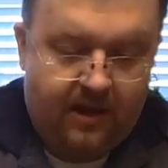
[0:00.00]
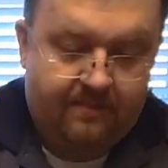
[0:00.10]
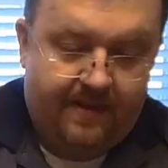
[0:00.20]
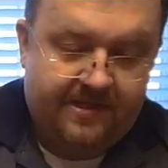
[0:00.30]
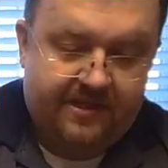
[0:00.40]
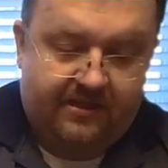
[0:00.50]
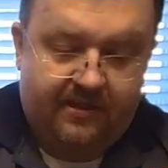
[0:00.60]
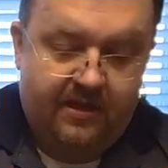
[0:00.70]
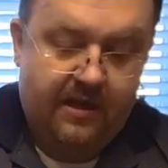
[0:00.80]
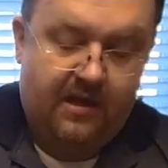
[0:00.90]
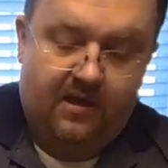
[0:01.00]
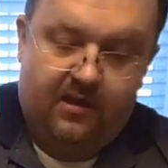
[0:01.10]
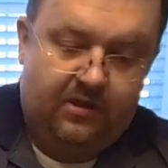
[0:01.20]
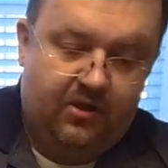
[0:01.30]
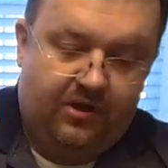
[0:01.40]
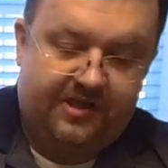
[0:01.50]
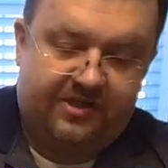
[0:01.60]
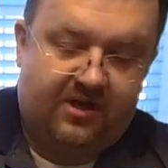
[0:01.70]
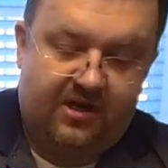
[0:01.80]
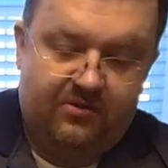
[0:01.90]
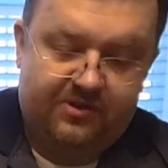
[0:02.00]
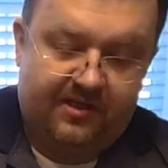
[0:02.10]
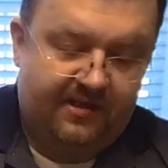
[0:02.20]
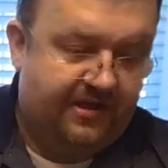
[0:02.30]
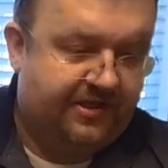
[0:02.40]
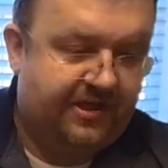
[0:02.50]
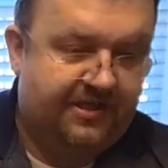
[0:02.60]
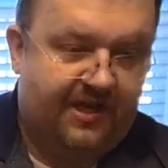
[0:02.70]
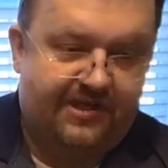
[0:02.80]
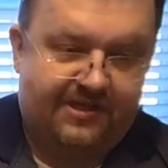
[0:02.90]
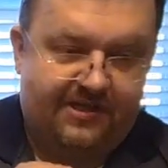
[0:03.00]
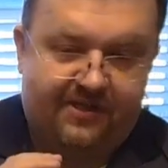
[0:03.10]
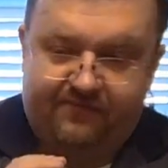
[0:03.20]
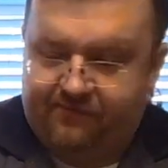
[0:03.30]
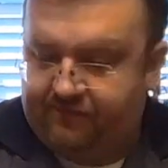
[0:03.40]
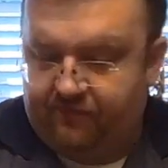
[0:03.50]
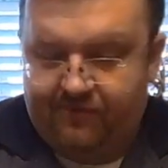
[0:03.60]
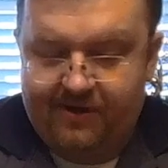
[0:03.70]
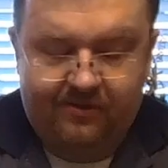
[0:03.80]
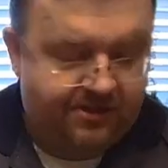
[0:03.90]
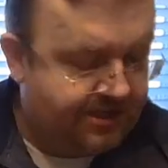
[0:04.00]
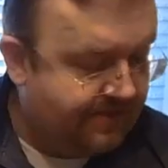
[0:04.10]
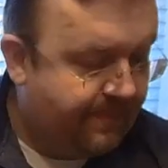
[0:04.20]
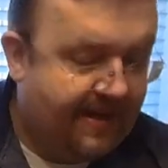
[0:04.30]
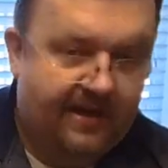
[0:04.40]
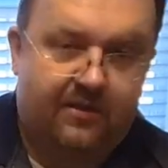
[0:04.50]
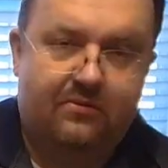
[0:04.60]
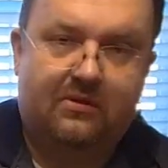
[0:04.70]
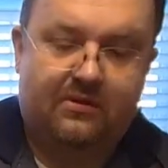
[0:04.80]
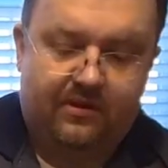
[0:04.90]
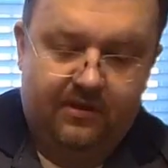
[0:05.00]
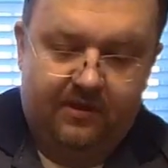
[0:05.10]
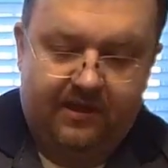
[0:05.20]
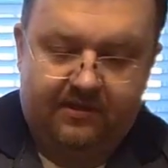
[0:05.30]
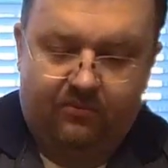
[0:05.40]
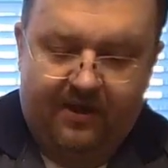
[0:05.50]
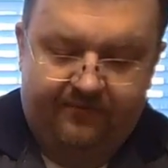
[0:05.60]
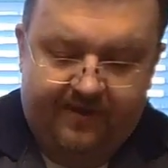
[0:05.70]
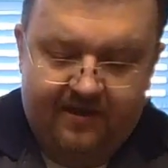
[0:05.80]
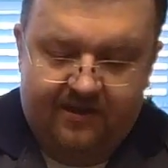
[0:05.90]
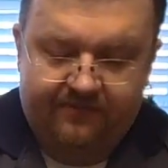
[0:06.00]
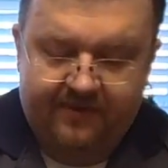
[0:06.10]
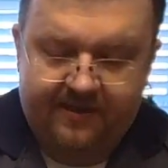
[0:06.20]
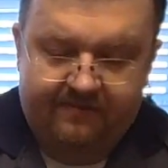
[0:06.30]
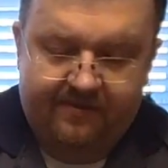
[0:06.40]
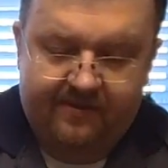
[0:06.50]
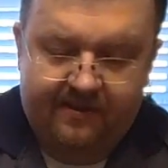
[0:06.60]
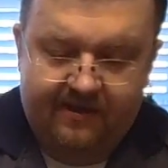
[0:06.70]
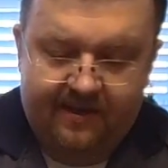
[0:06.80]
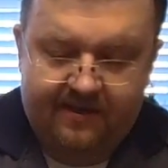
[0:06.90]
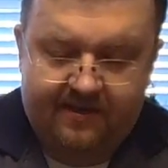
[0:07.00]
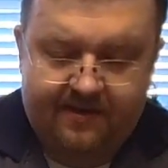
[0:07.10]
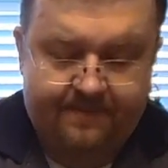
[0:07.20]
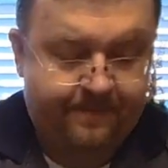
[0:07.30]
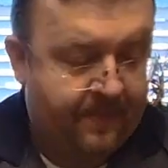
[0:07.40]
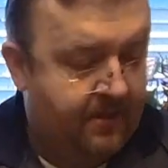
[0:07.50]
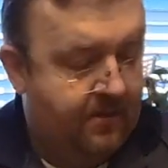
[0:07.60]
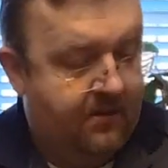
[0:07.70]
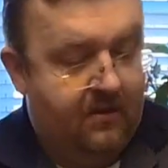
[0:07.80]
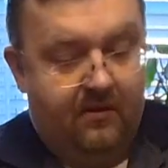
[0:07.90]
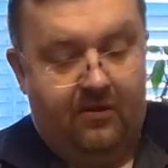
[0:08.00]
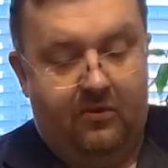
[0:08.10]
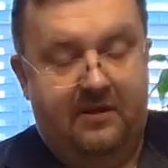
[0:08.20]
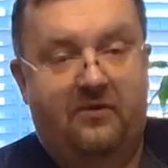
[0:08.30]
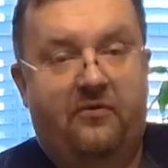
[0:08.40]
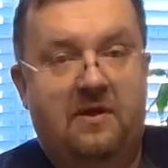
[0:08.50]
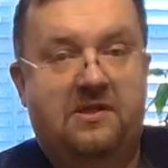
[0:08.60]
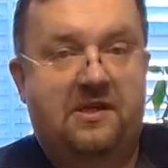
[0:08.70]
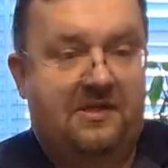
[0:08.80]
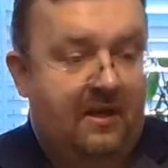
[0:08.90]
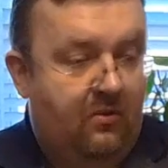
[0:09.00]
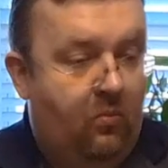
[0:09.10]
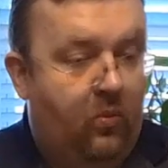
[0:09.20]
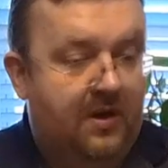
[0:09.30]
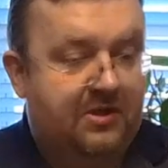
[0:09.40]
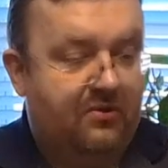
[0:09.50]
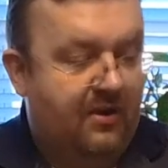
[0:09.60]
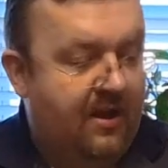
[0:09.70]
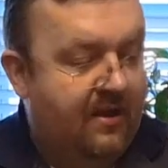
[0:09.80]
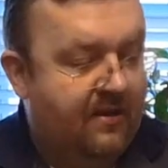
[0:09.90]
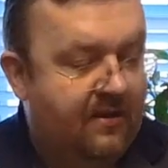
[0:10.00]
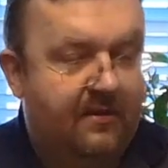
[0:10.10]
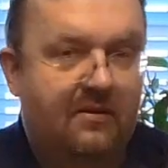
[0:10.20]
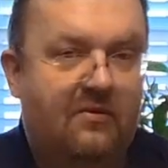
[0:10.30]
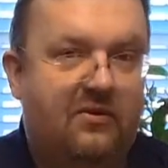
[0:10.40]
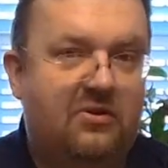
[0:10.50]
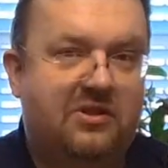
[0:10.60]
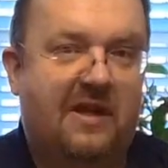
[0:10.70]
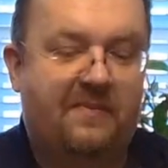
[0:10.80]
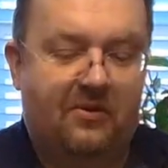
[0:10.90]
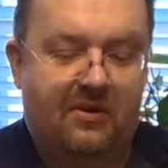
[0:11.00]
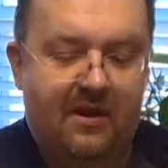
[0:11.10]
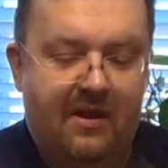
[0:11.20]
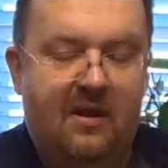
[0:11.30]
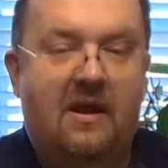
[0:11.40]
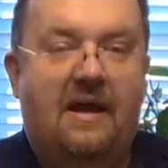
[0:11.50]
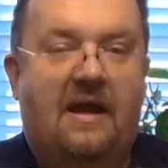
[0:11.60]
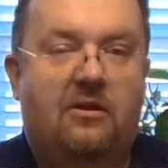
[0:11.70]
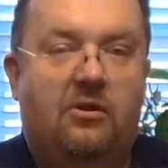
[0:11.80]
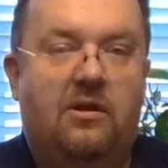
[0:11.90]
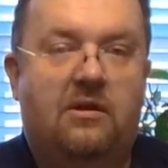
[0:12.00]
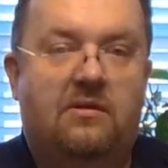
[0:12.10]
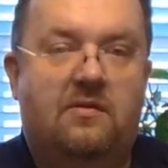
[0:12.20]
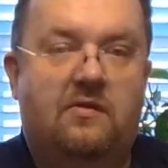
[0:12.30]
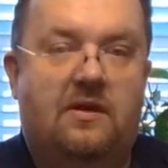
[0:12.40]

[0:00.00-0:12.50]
and basically you could start using this as if a regular jetpack. You get the Wi-Fi off it and everything. And the only difference is once you use up your allotted